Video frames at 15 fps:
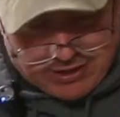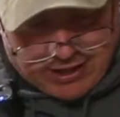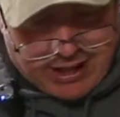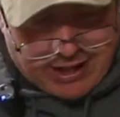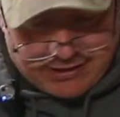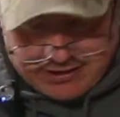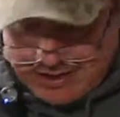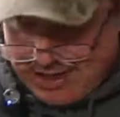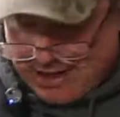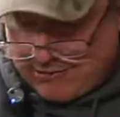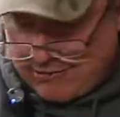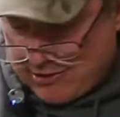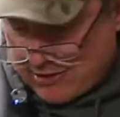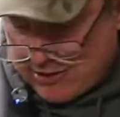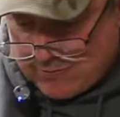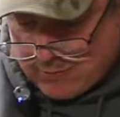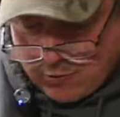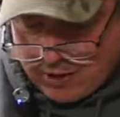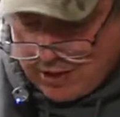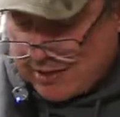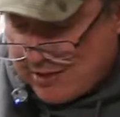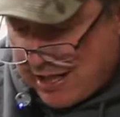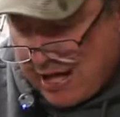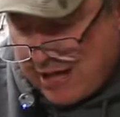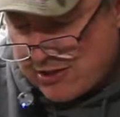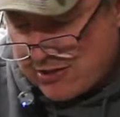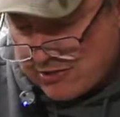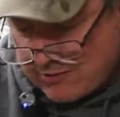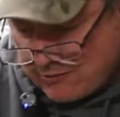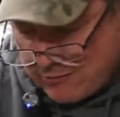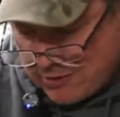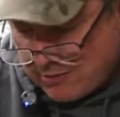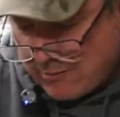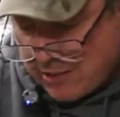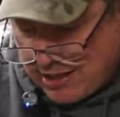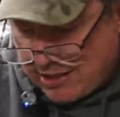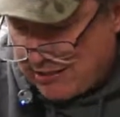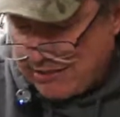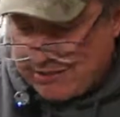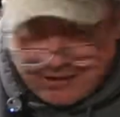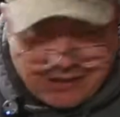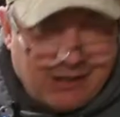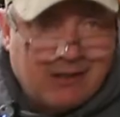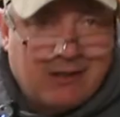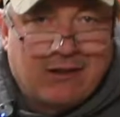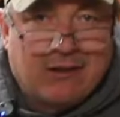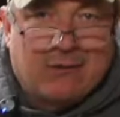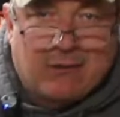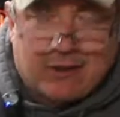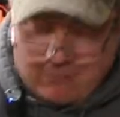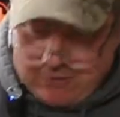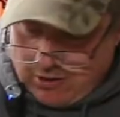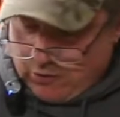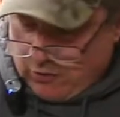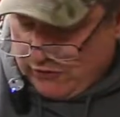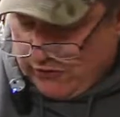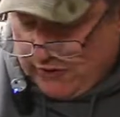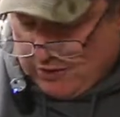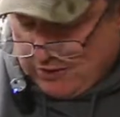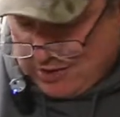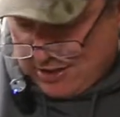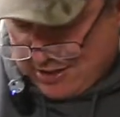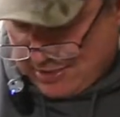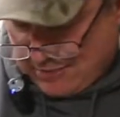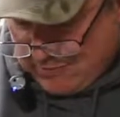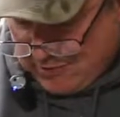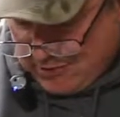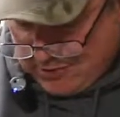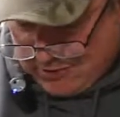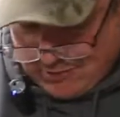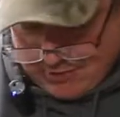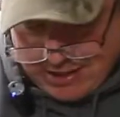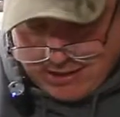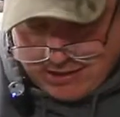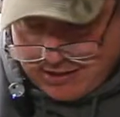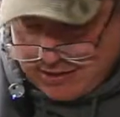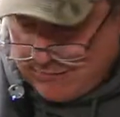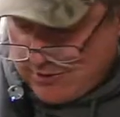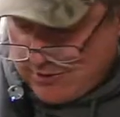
took out of the tannery this morning. It's actually one of my wholesale customers going down into